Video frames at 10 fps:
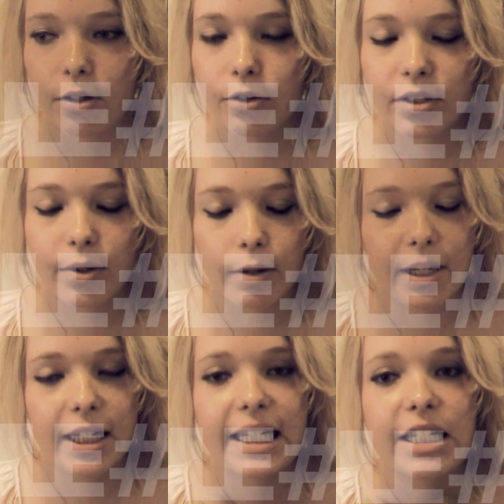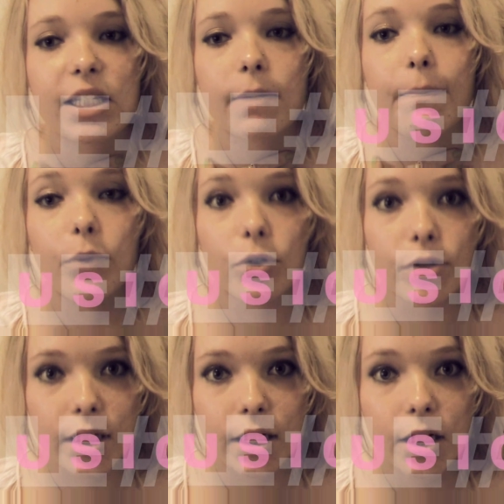you'll see what I mean, it's
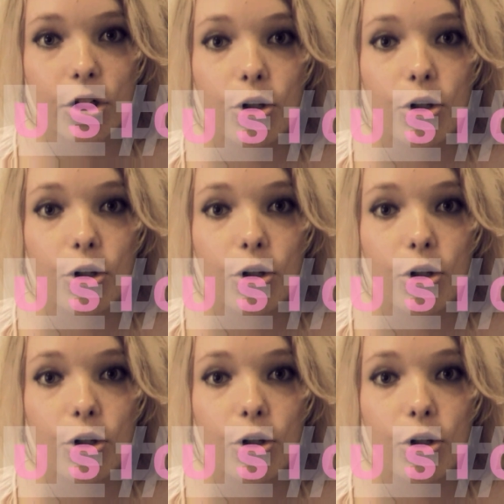music.